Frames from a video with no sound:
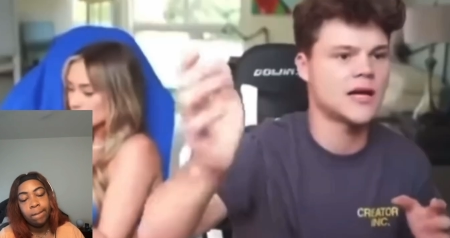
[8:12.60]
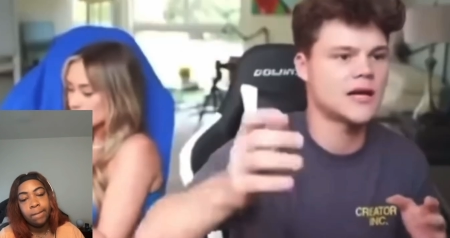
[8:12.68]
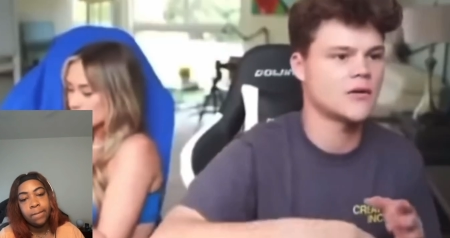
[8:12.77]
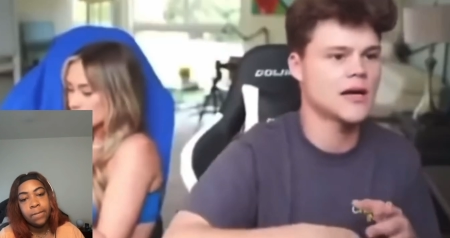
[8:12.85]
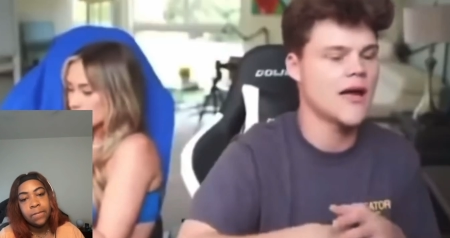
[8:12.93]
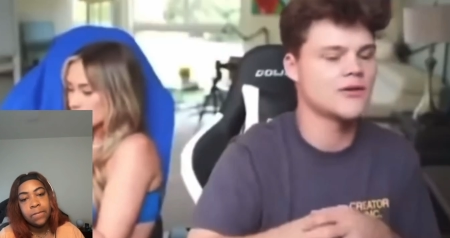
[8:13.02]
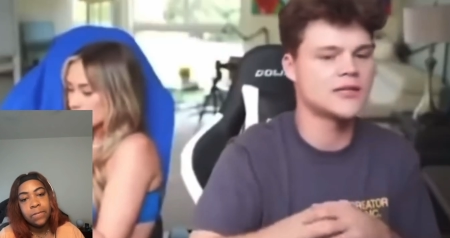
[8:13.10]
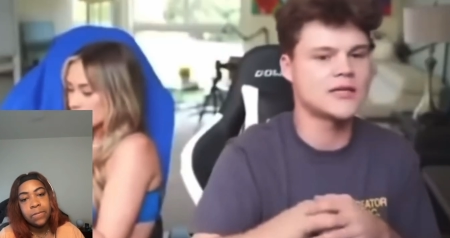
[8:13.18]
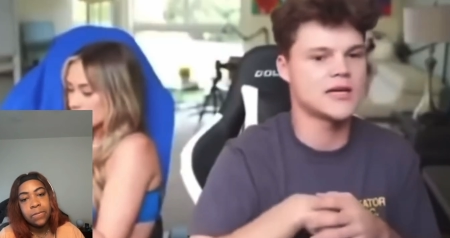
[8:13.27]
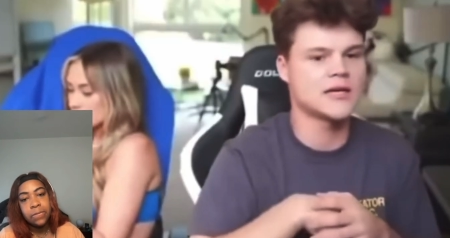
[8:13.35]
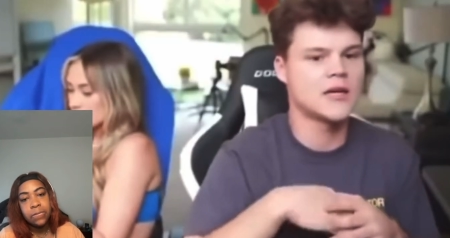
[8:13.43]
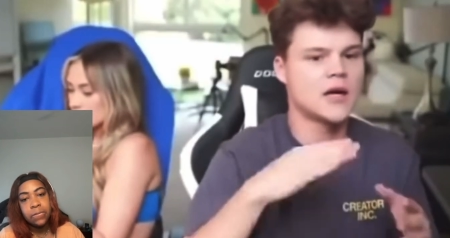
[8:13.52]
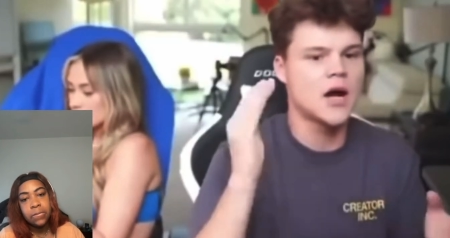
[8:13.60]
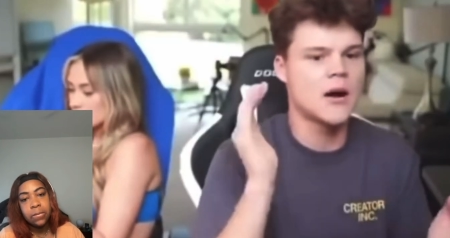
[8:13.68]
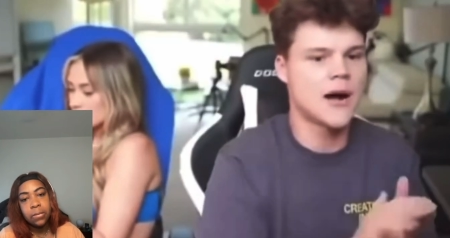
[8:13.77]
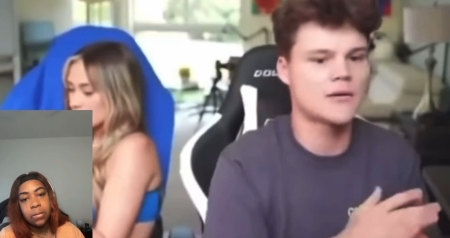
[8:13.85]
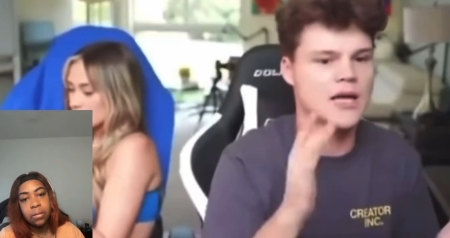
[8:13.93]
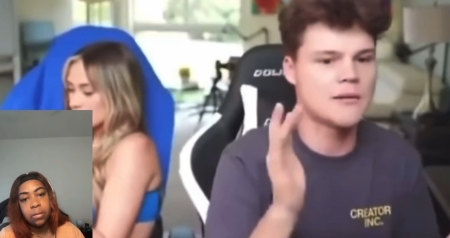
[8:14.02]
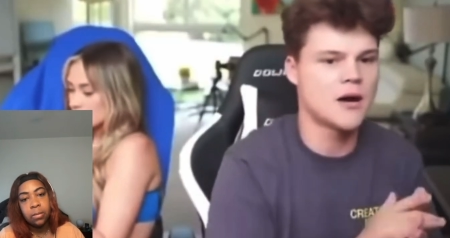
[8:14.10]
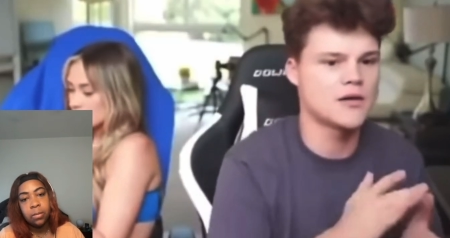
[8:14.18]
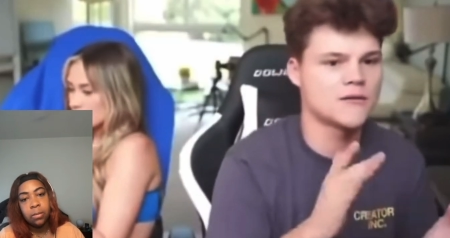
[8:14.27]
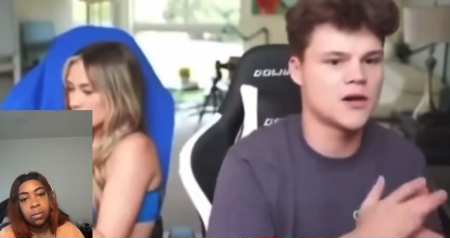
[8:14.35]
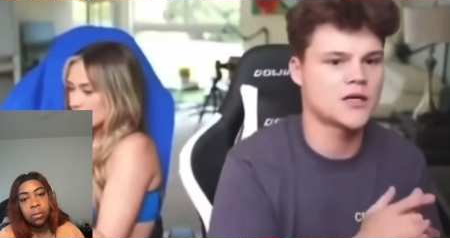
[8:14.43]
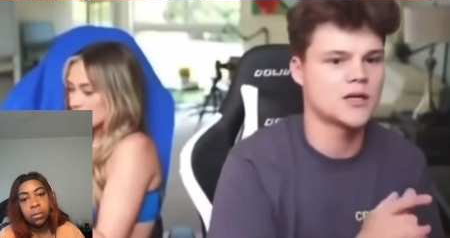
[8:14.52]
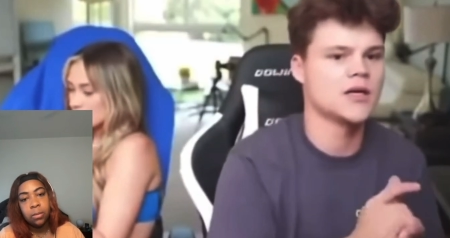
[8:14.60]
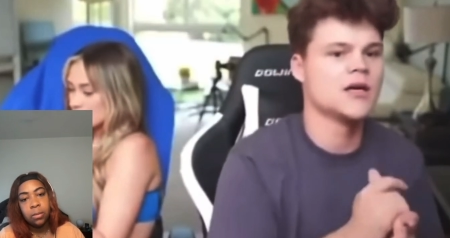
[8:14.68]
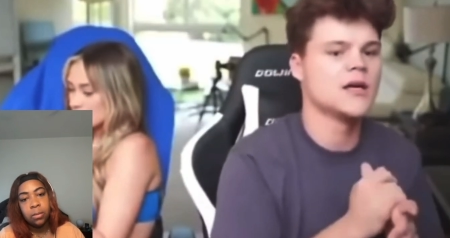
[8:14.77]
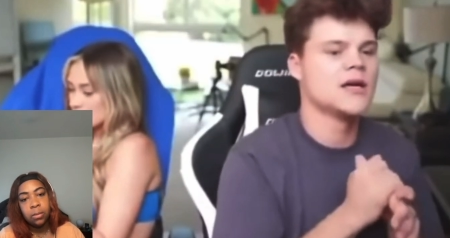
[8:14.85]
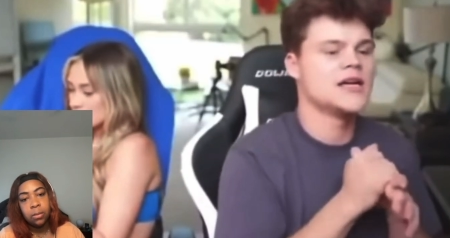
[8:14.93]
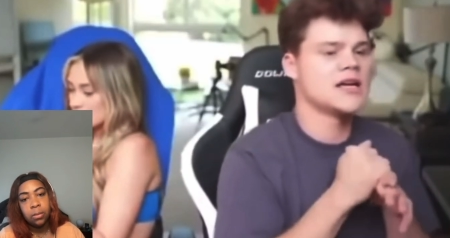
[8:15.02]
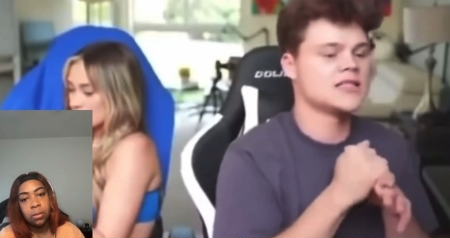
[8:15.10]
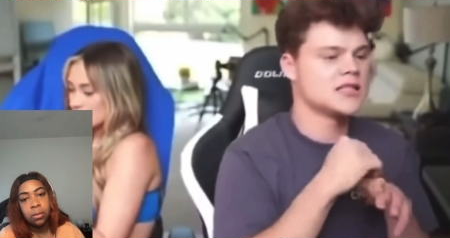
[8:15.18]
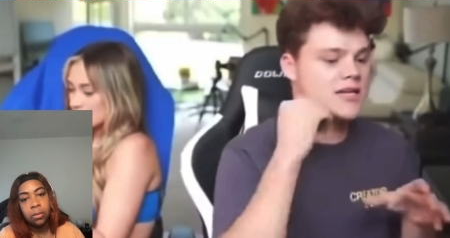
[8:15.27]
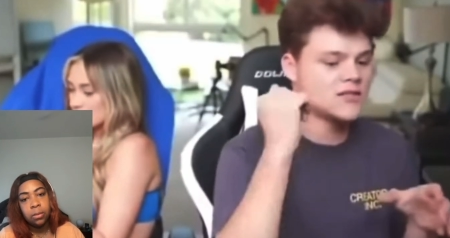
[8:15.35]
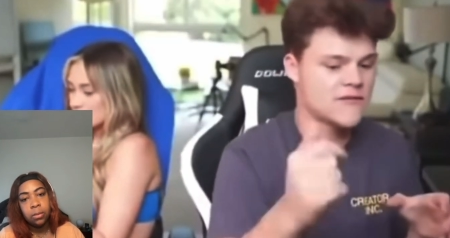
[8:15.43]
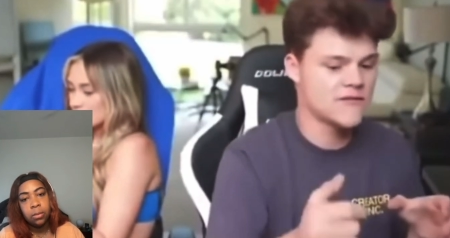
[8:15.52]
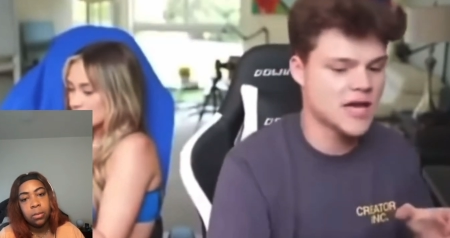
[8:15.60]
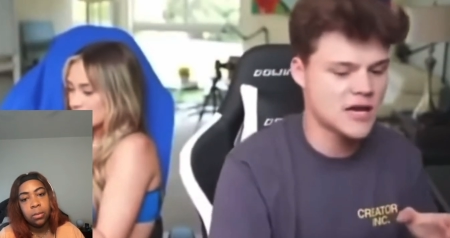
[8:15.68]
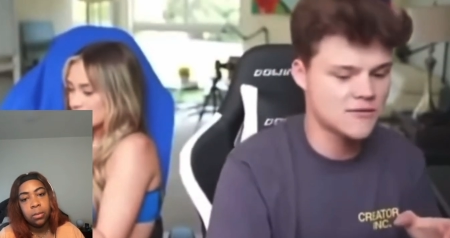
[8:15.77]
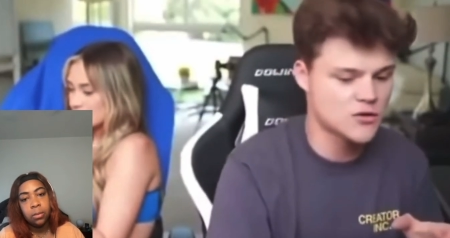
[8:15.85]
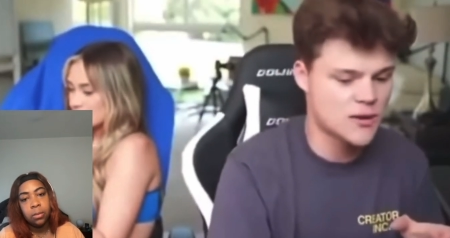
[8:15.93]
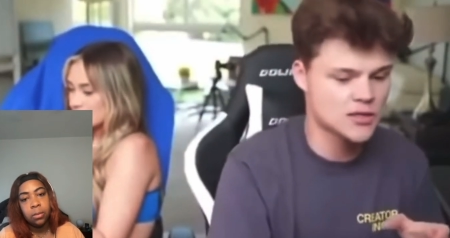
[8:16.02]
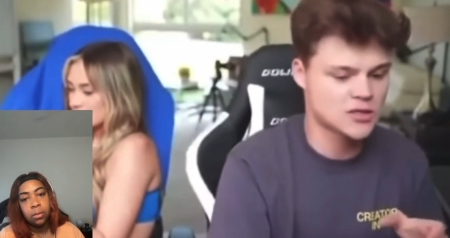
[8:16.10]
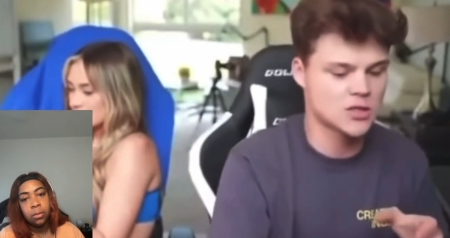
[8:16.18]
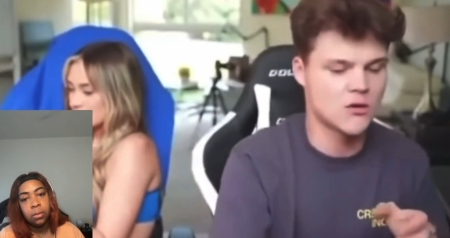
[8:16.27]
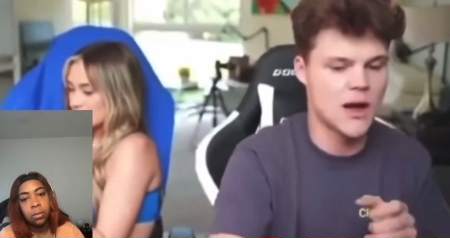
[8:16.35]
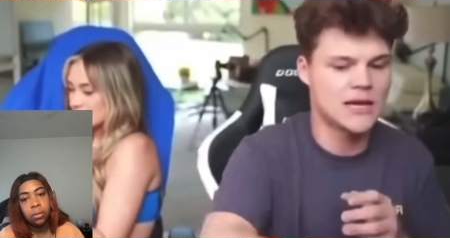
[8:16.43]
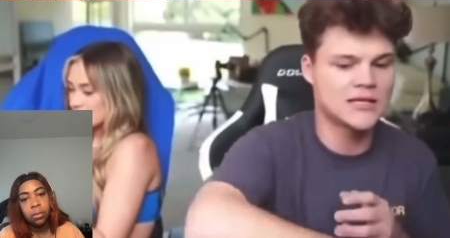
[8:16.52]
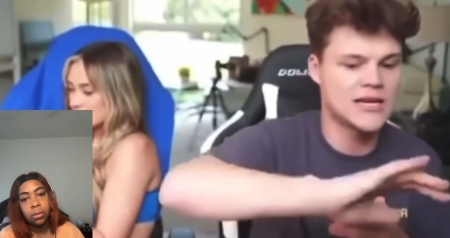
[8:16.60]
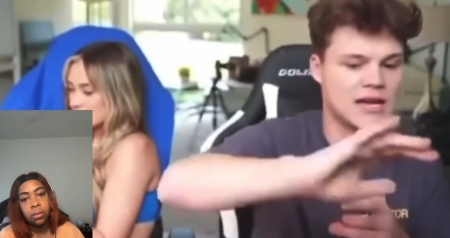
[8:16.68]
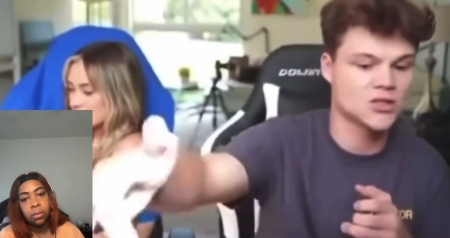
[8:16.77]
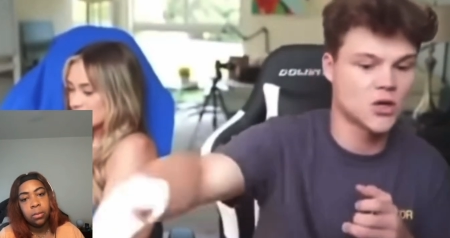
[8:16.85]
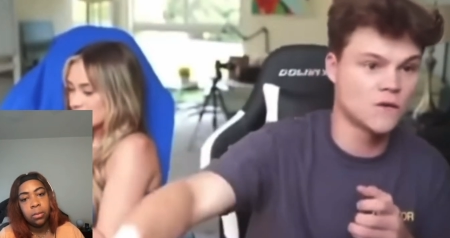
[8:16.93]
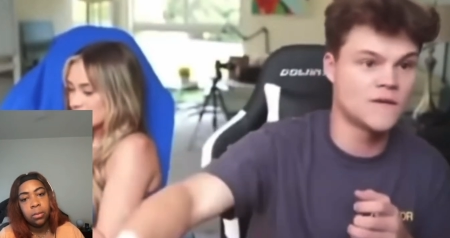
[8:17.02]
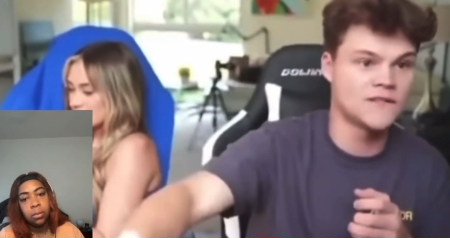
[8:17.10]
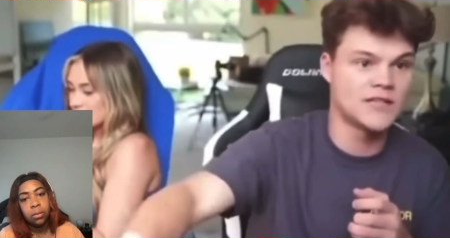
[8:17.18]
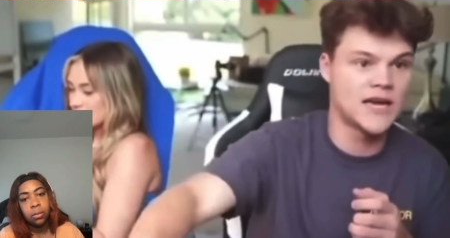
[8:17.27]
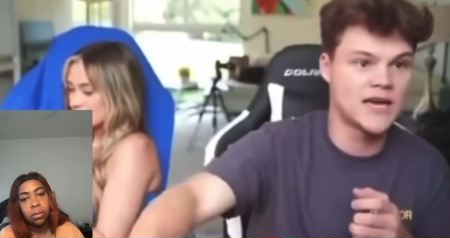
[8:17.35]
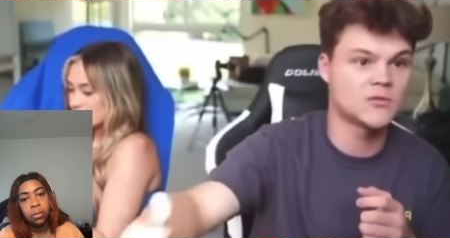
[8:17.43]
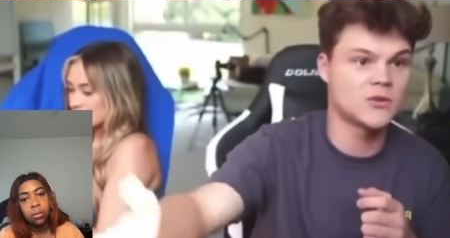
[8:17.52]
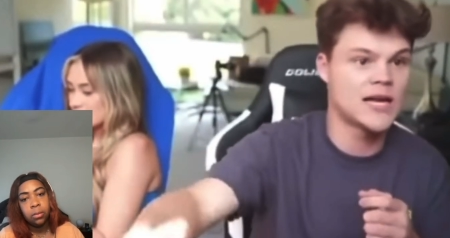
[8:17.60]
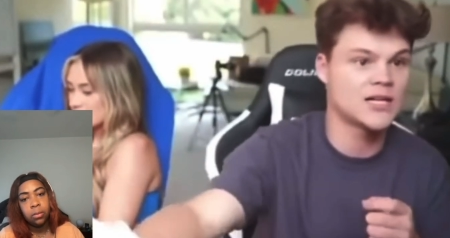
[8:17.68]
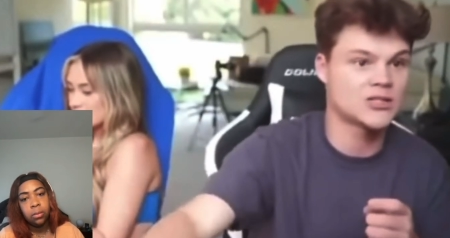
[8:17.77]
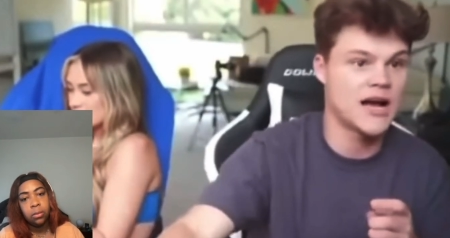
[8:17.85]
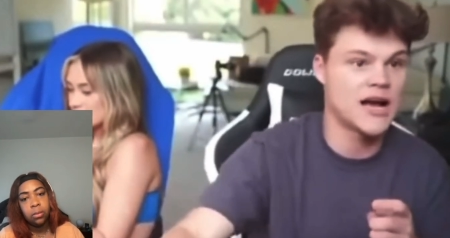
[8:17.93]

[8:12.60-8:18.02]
Speaker 1: I know everything about that motherfucker. He has he has 50k view bots, so anything he has over 50k is what he actually